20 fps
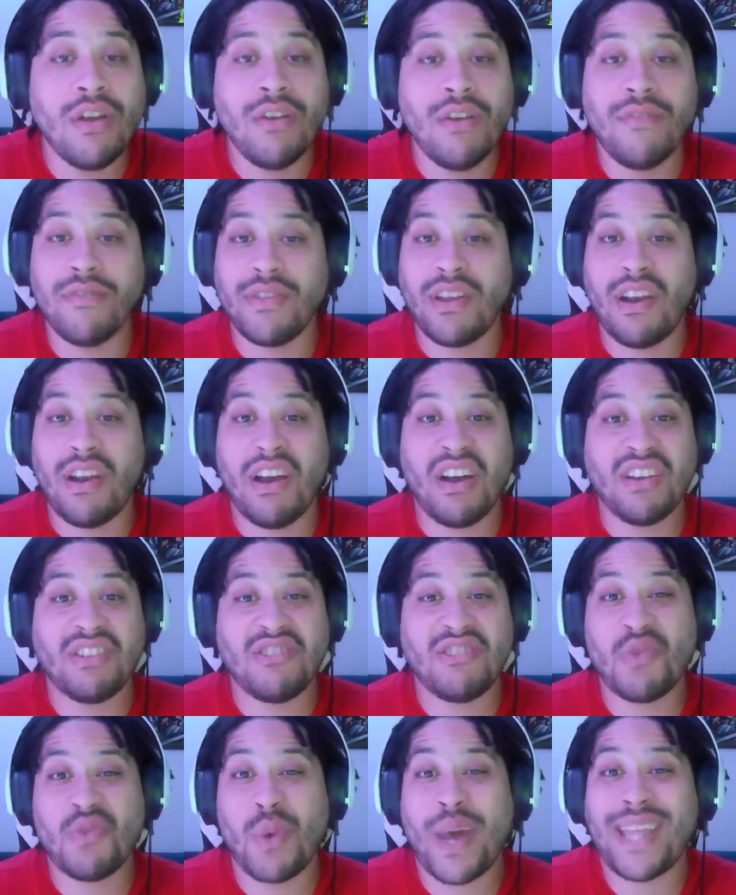for the last
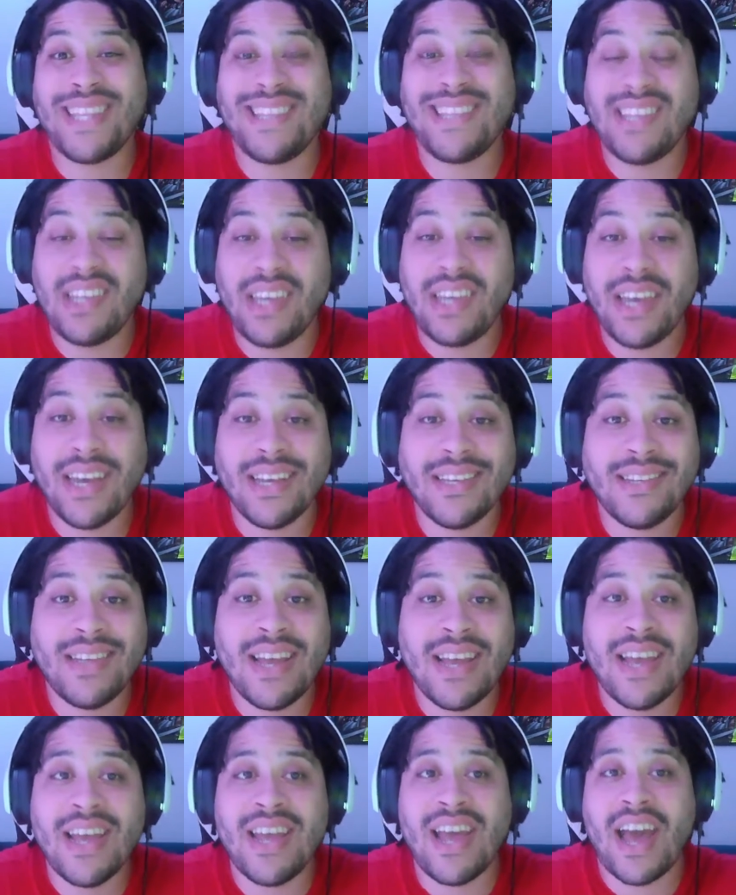twenty years
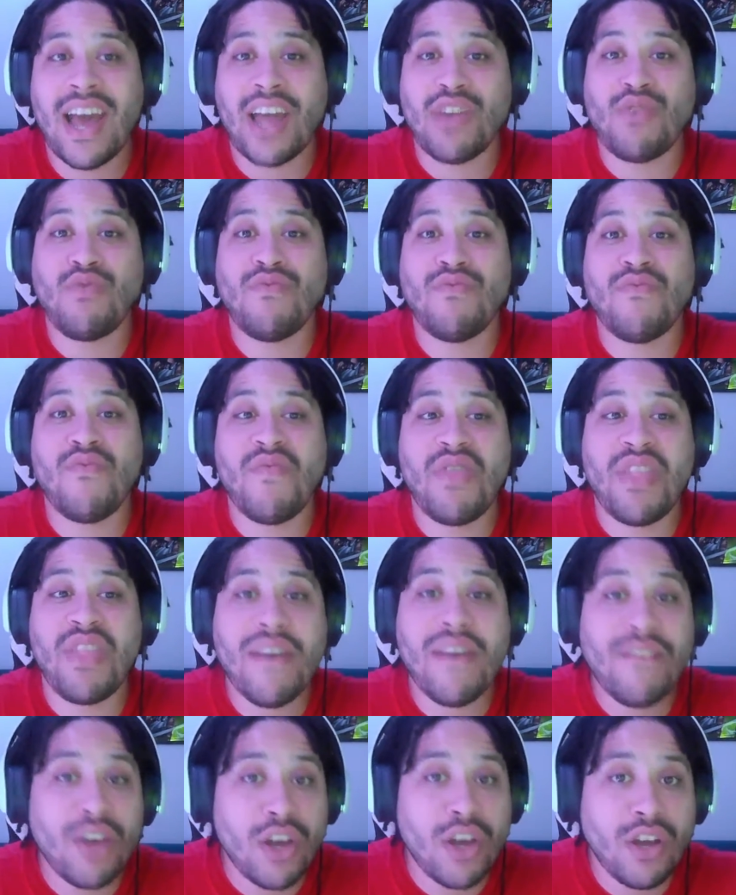and you've
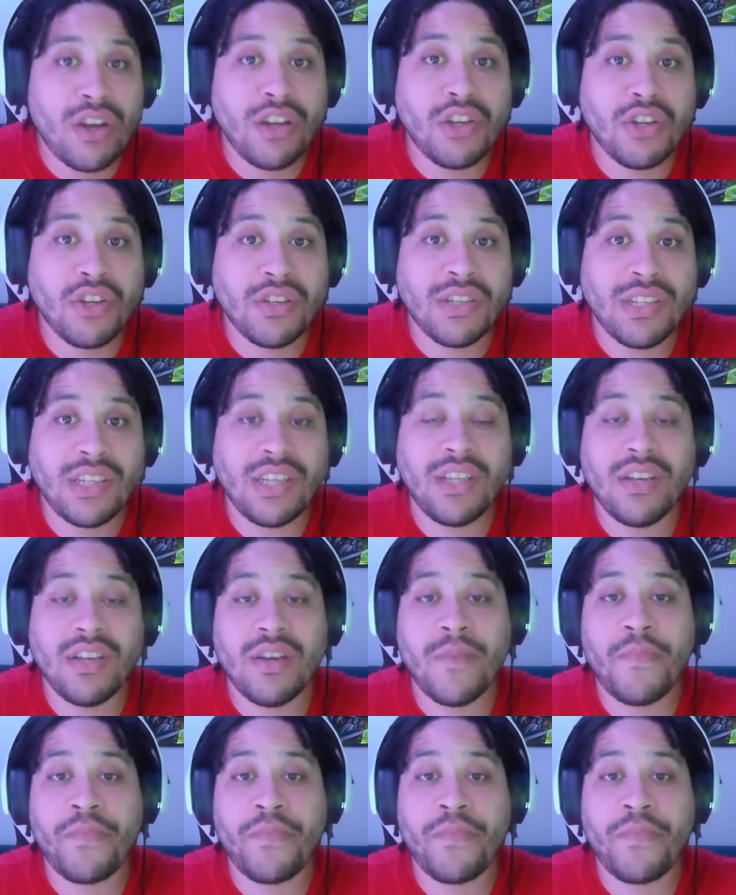never heard of John Cena,